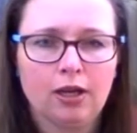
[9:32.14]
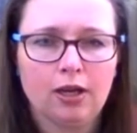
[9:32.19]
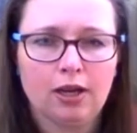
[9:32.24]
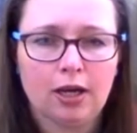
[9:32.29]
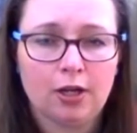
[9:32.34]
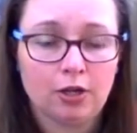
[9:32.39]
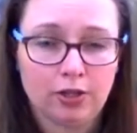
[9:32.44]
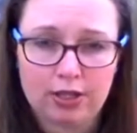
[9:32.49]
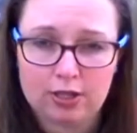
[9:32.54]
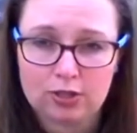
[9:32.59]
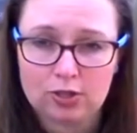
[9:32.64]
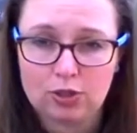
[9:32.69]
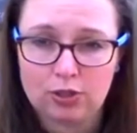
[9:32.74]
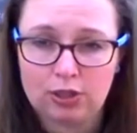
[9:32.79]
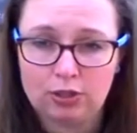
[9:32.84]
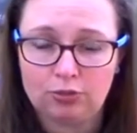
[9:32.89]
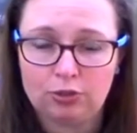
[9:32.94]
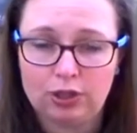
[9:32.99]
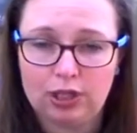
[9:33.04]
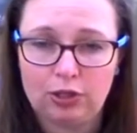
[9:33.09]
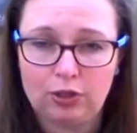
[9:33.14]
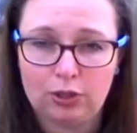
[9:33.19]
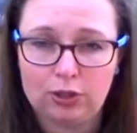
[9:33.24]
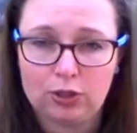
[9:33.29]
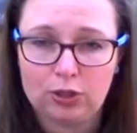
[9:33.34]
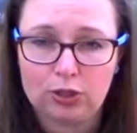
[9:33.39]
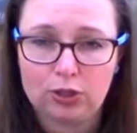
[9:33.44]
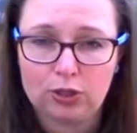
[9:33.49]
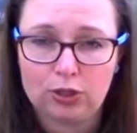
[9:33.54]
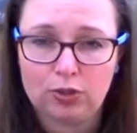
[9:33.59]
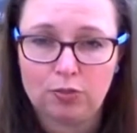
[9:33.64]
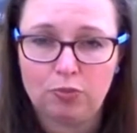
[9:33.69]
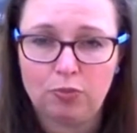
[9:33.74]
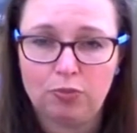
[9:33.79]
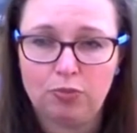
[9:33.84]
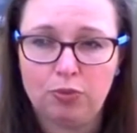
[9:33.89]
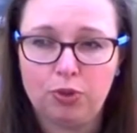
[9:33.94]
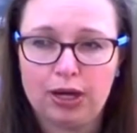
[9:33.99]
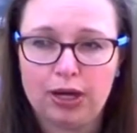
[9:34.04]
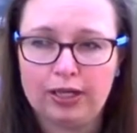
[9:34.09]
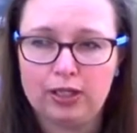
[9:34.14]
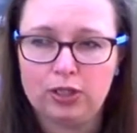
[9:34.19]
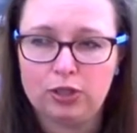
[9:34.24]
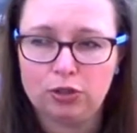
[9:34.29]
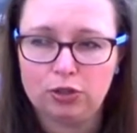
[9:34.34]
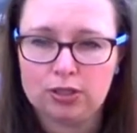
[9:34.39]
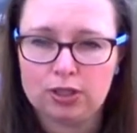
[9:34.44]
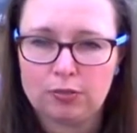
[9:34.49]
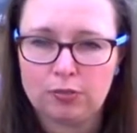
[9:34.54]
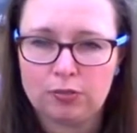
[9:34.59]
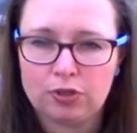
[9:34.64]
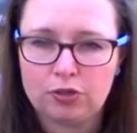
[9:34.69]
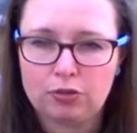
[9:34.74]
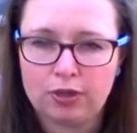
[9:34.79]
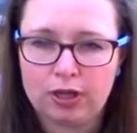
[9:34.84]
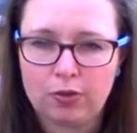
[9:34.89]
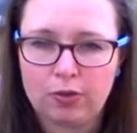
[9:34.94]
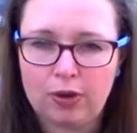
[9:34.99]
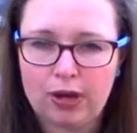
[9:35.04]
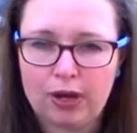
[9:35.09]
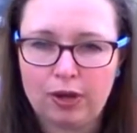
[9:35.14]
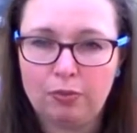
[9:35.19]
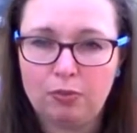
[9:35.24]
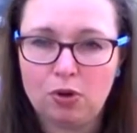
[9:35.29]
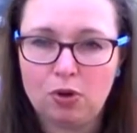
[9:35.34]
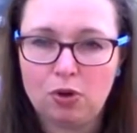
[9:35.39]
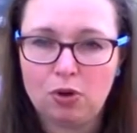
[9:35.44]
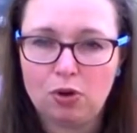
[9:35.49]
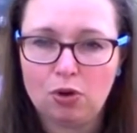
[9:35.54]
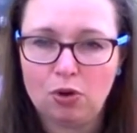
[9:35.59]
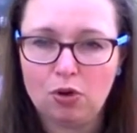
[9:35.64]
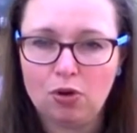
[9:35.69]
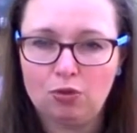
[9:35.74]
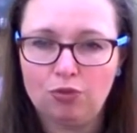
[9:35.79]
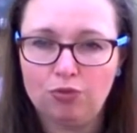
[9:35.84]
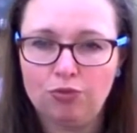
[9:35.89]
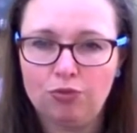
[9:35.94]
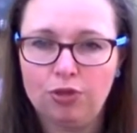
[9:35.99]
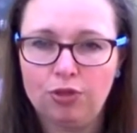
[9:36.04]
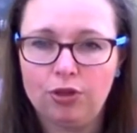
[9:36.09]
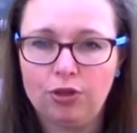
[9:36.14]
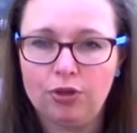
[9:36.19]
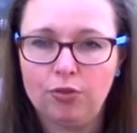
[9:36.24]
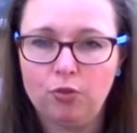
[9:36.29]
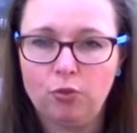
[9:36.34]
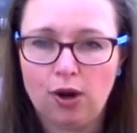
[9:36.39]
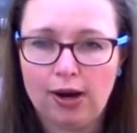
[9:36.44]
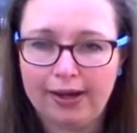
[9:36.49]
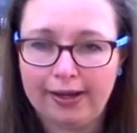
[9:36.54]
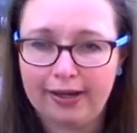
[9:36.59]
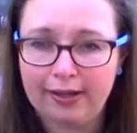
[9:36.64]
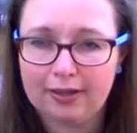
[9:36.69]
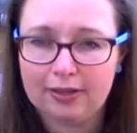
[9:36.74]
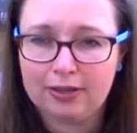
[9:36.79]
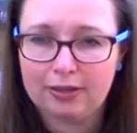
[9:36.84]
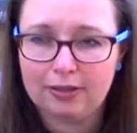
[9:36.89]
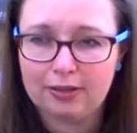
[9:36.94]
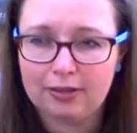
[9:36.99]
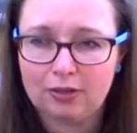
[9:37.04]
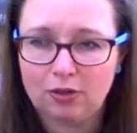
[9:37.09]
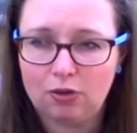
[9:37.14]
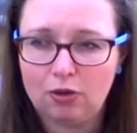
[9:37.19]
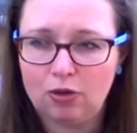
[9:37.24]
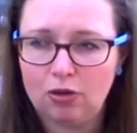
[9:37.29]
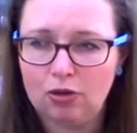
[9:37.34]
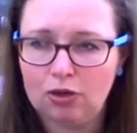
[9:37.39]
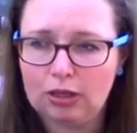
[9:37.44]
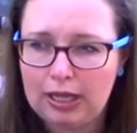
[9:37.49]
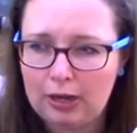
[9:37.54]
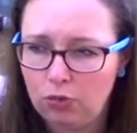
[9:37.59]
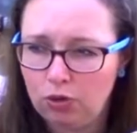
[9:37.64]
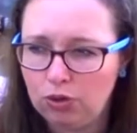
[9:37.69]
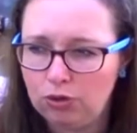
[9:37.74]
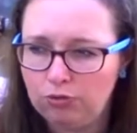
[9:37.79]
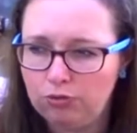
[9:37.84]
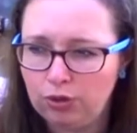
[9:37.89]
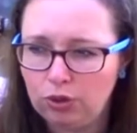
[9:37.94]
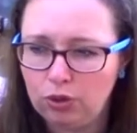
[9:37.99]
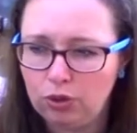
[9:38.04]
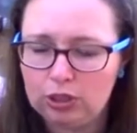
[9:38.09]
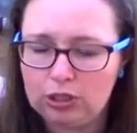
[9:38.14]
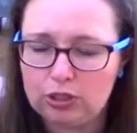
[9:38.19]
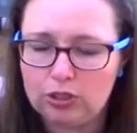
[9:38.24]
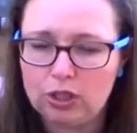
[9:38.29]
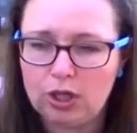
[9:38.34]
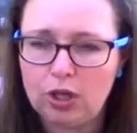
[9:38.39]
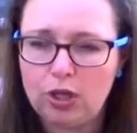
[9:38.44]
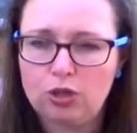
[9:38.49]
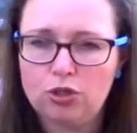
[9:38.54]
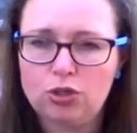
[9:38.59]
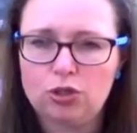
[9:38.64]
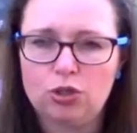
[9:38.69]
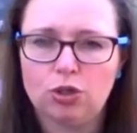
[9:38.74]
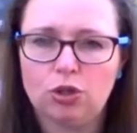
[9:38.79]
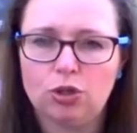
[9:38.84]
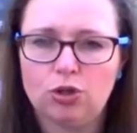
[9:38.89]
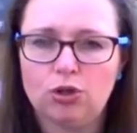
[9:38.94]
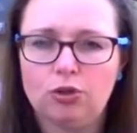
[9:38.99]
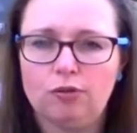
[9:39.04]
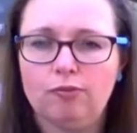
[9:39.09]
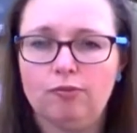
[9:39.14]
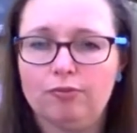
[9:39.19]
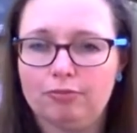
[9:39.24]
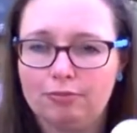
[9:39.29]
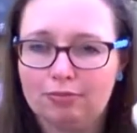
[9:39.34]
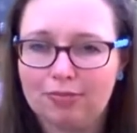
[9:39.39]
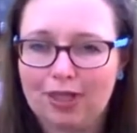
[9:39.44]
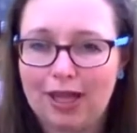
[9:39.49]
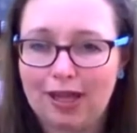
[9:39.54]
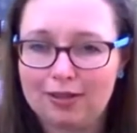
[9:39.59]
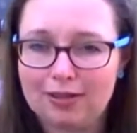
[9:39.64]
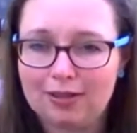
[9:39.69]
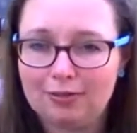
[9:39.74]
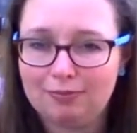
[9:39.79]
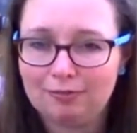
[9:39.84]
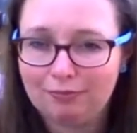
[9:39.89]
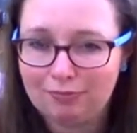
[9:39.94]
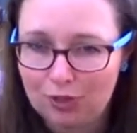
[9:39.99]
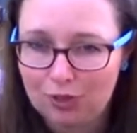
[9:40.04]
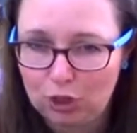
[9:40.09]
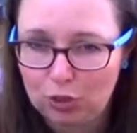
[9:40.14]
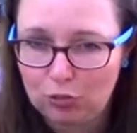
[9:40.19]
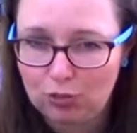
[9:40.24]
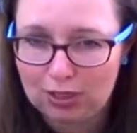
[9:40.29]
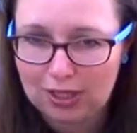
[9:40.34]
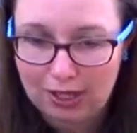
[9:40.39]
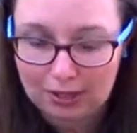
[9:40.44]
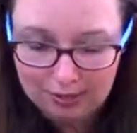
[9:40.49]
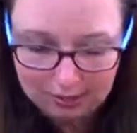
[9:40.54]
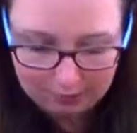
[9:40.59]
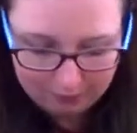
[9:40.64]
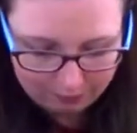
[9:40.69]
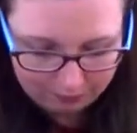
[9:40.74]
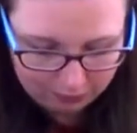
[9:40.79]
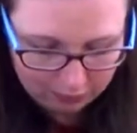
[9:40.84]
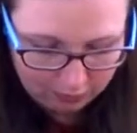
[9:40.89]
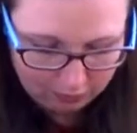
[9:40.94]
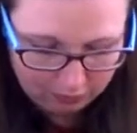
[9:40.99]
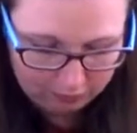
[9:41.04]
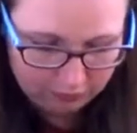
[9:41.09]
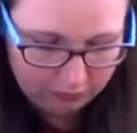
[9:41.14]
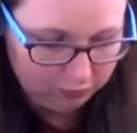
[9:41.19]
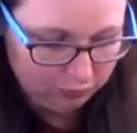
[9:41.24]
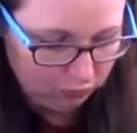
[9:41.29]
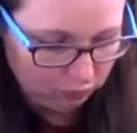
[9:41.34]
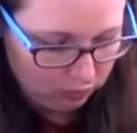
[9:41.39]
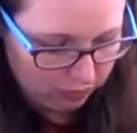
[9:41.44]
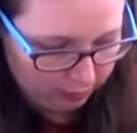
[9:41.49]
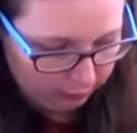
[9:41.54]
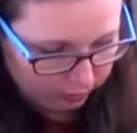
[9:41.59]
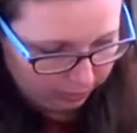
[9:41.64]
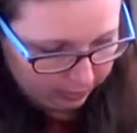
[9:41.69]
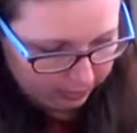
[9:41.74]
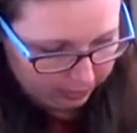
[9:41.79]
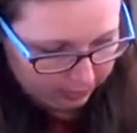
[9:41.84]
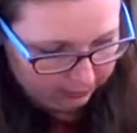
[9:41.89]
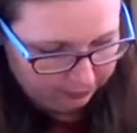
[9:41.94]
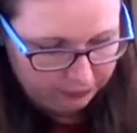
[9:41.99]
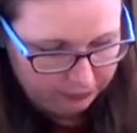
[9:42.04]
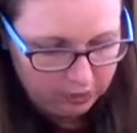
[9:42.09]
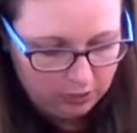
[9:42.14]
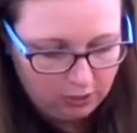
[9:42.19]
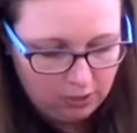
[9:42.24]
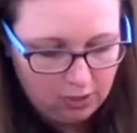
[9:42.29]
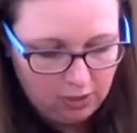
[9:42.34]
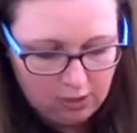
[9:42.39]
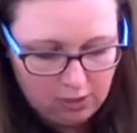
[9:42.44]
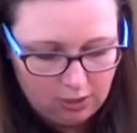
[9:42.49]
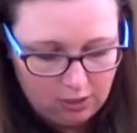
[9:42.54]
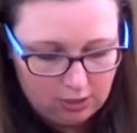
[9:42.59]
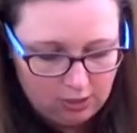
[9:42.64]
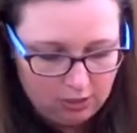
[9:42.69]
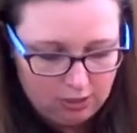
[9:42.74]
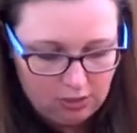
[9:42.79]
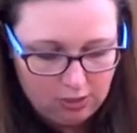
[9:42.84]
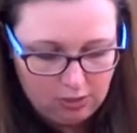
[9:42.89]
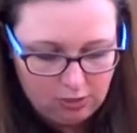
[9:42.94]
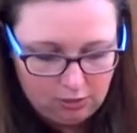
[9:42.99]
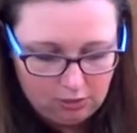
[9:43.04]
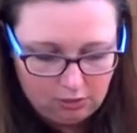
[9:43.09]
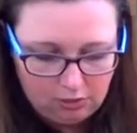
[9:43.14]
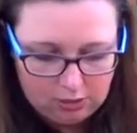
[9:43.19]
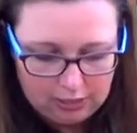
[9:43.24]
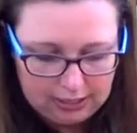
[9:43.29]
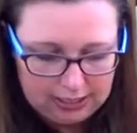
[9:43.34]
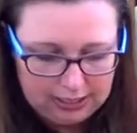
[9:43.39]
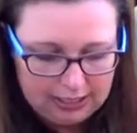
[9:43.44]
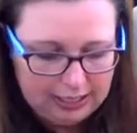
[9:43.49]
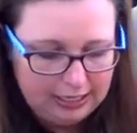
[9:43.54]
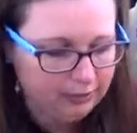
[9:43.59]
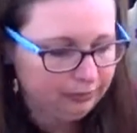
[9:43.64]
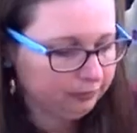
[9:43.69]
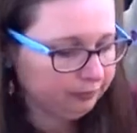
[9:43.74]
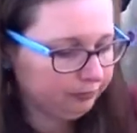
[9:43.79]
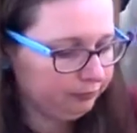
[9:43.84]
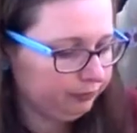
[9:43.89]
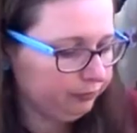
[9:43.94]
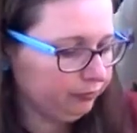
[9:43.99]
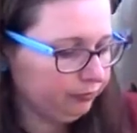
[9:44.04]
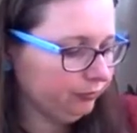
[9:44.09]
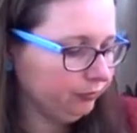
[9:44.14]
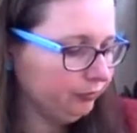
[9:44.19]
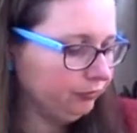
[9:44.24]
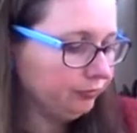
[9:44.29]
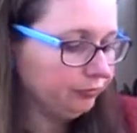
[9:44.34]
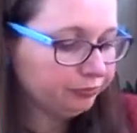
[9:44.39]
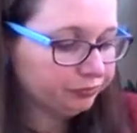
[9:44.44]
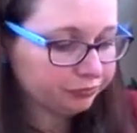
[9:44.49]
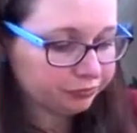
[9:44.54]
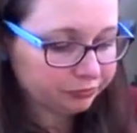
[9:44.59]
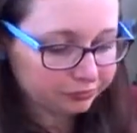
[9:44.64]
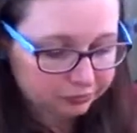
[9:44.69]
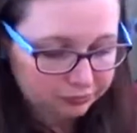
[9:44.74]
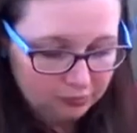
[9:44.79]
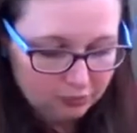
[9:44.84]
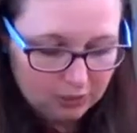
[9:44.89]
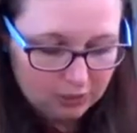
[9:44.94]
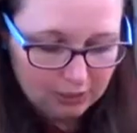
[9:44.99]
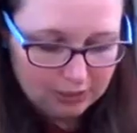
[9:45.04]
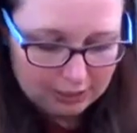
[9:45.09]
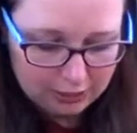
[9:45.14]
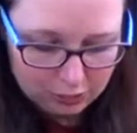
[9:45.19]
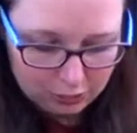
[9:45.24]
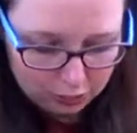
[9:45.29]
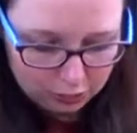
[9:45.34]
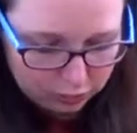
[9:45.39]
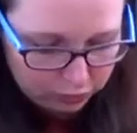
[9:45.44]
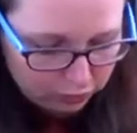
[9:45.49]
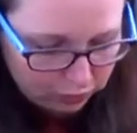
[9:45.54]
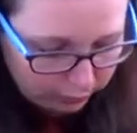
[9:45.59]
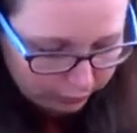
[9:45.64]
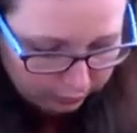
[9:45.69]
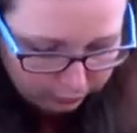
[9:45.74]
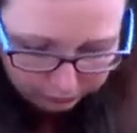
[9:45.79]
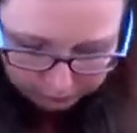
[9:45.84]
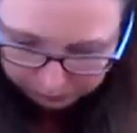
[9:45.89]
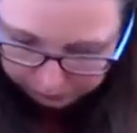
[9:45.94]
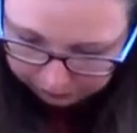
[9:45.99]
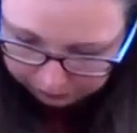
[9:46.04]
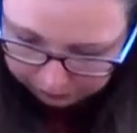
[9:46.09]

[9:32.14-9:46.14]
I know that's only a 3-colour shawl, but it does seem to require more of the white, or like one of the colours, so hence the two skeins of different white breeds. Okay, that's those two.